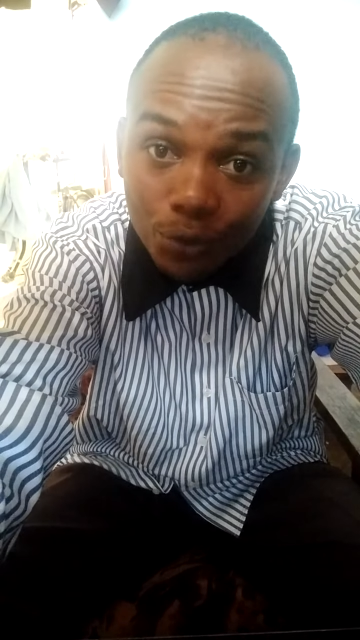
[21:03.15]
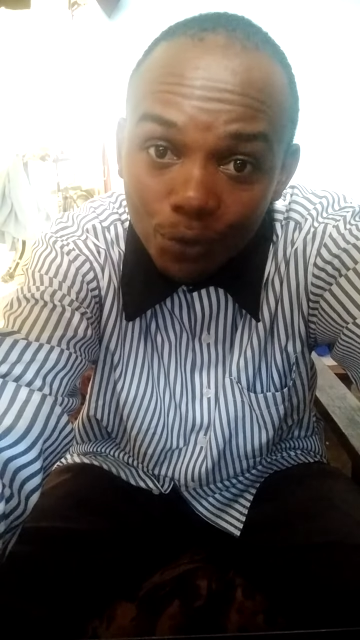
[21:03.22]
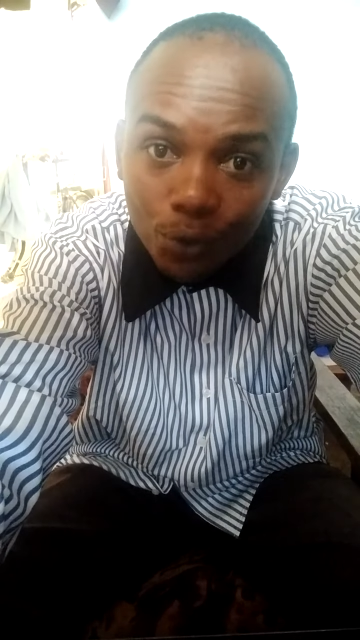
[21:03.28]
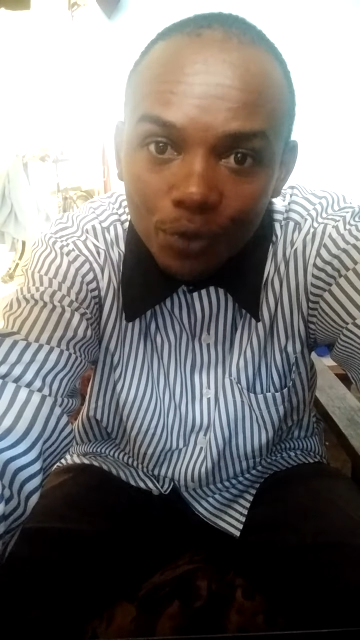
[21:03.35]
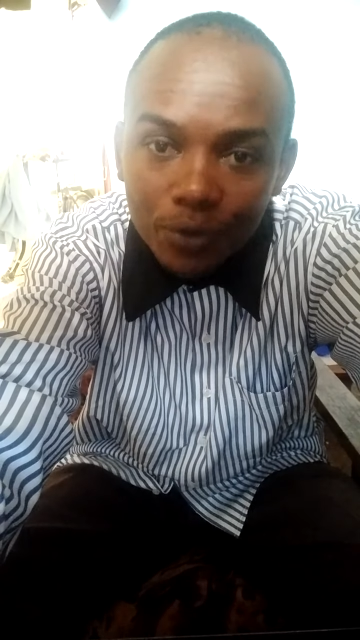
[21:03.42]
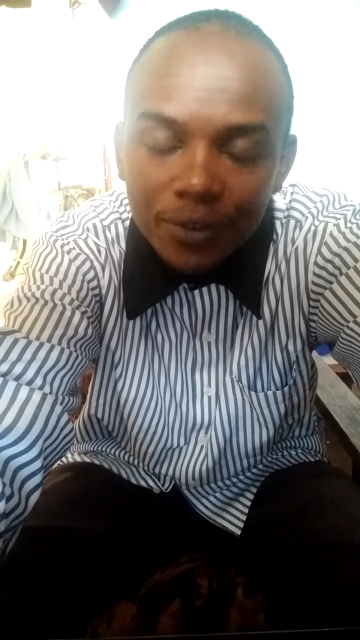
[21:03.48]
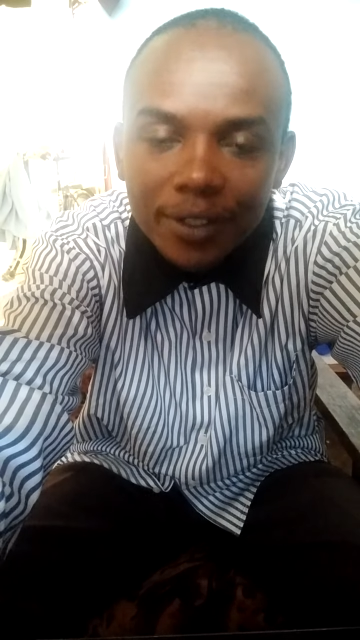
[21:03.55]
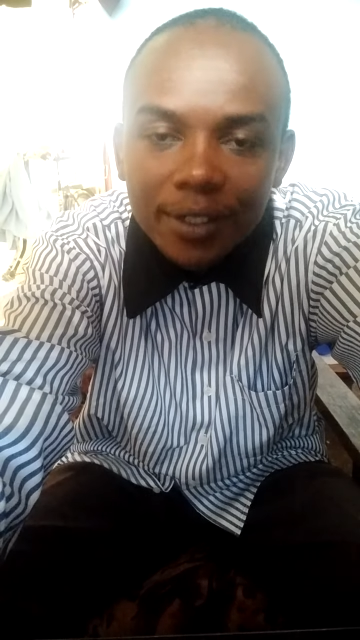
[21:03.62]

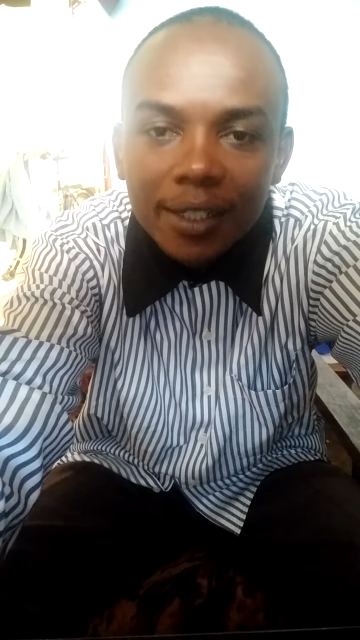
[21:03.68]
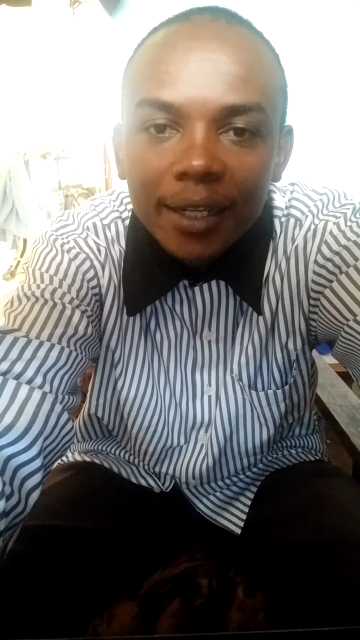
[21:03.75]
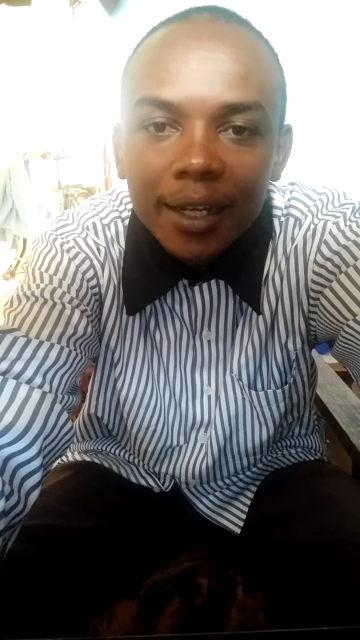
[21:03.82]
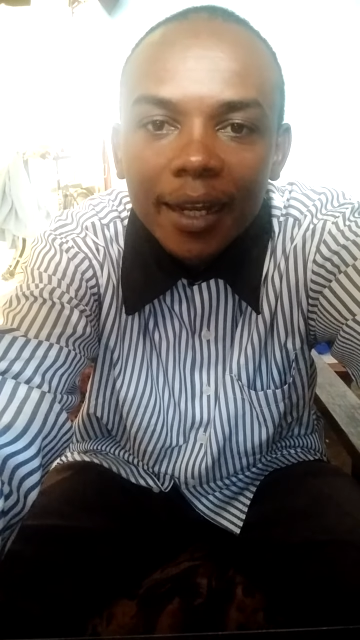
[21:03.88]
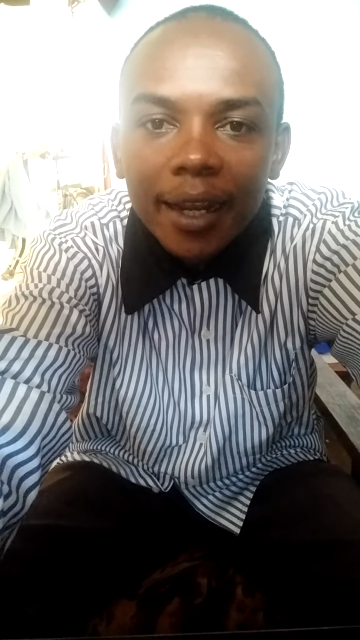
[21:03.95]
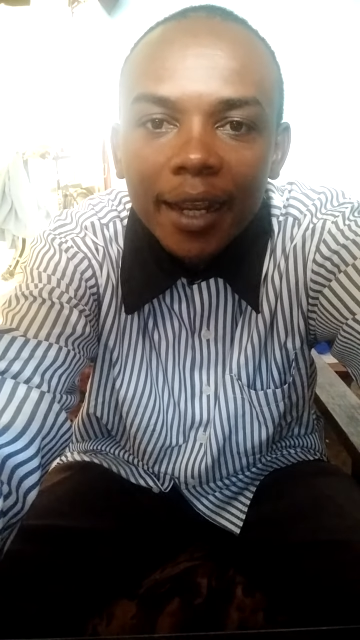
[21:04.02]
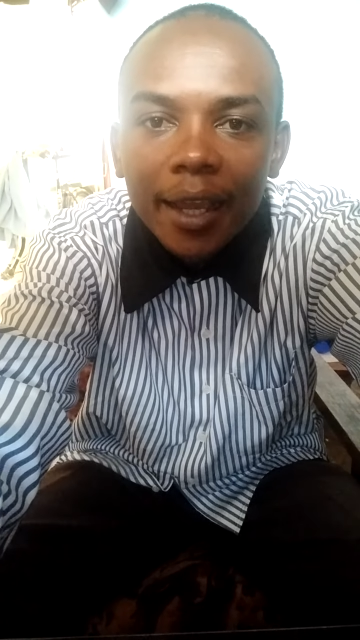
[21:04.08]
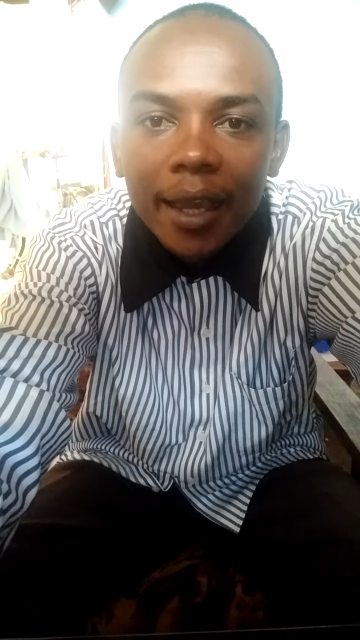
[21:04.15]
schools,
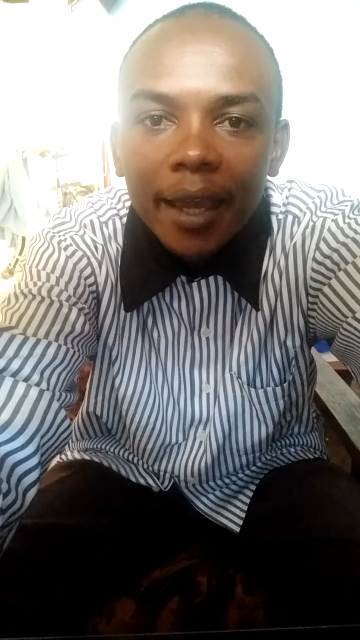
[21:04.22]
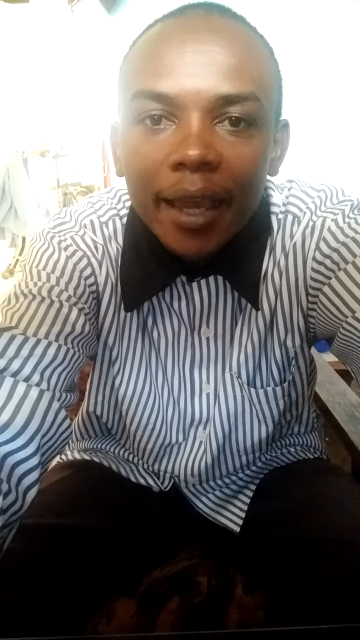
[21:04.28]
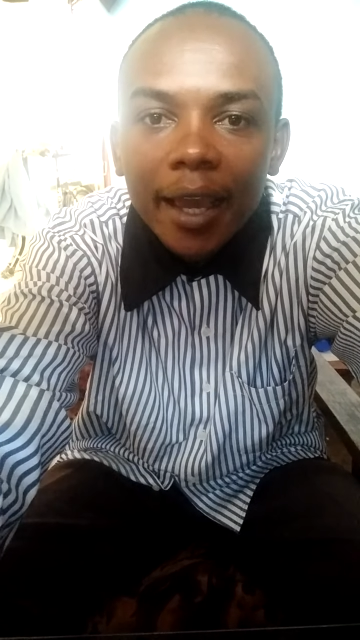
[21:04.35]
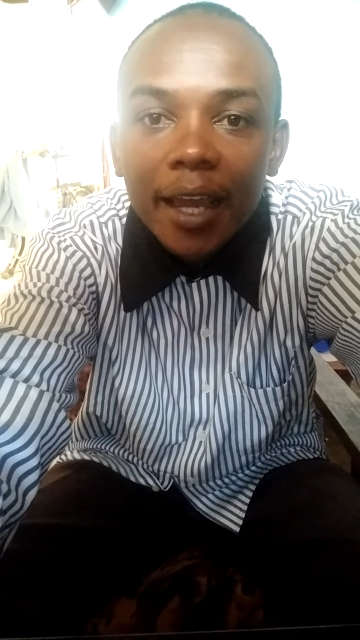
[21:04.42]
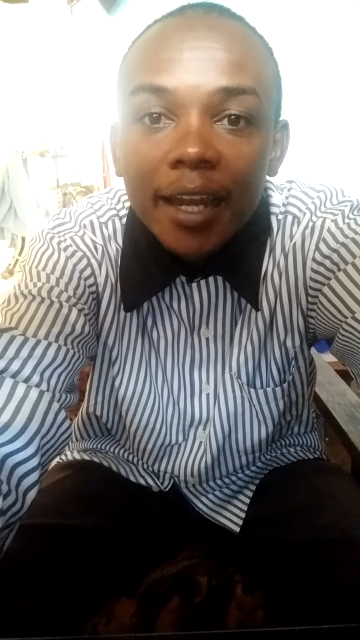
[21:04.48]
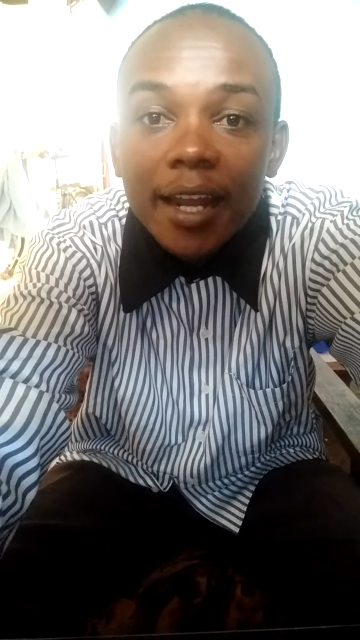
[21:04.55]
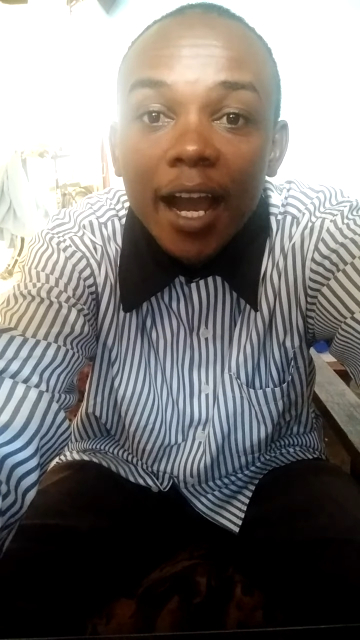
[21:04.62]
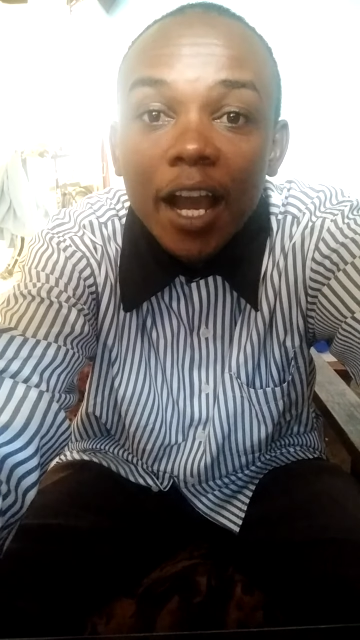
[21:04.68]

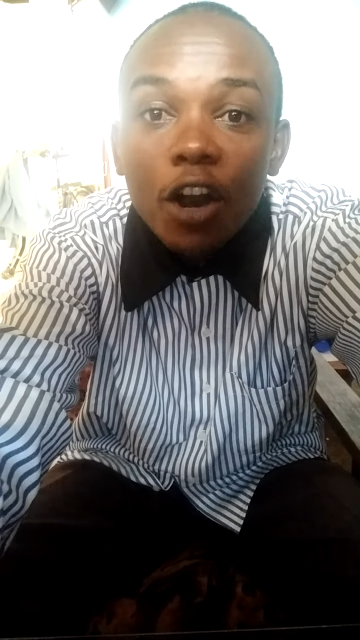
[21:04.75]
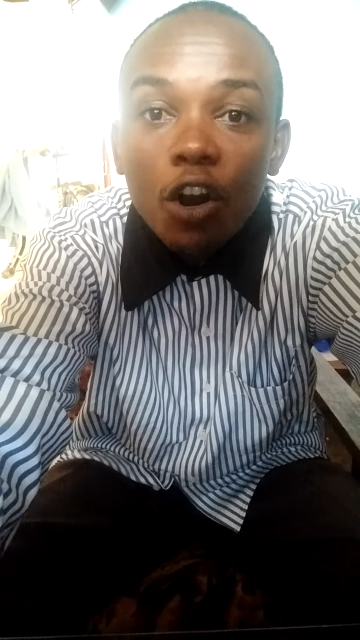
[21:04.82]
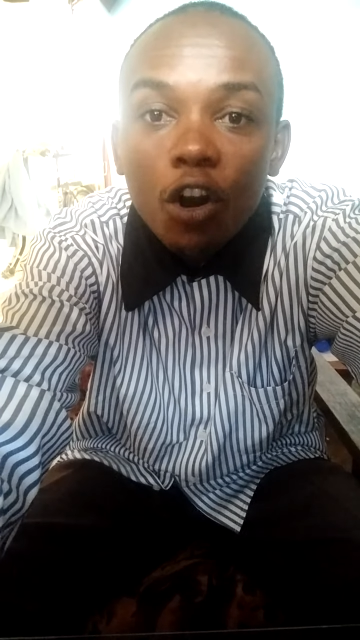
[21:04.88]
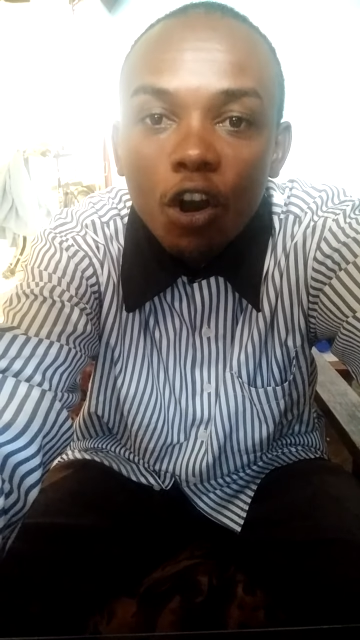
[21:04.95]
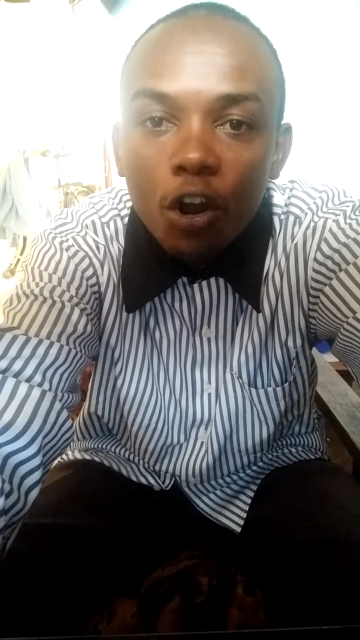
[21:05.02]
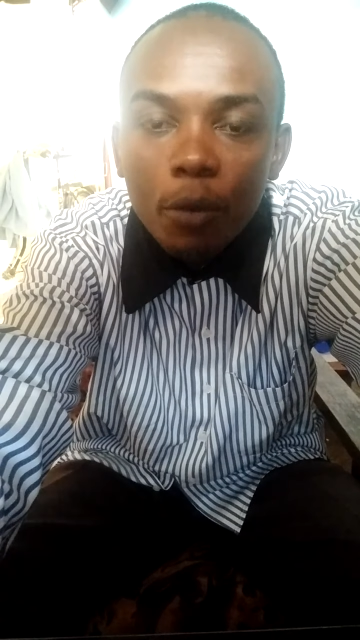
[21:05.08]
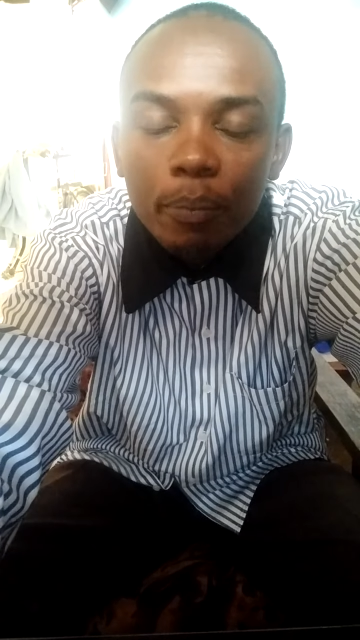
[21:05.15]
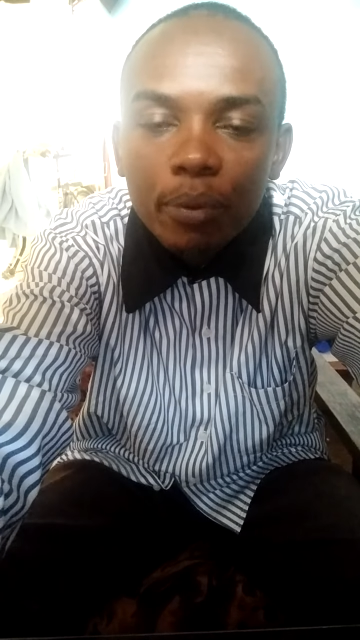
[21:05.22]
and I
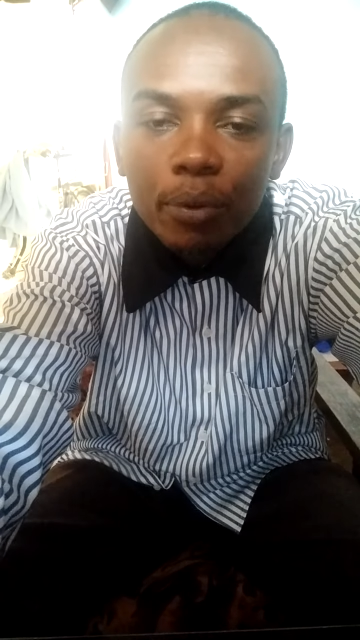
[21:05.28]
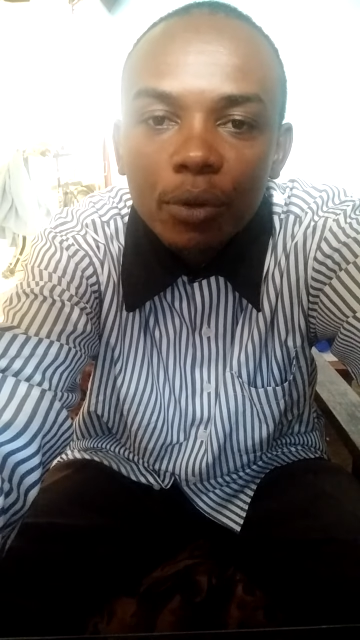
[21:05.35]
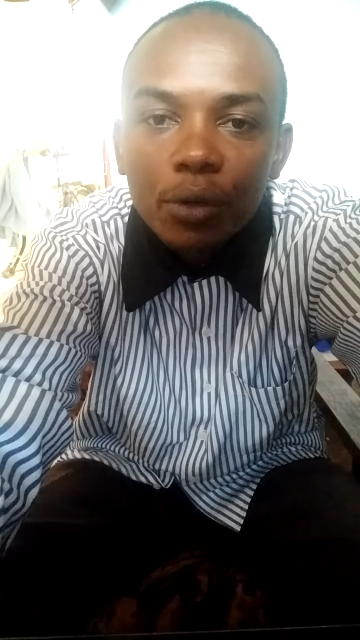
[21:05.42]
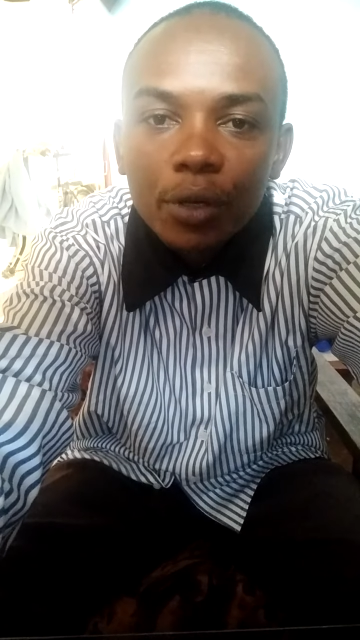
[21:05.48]
hope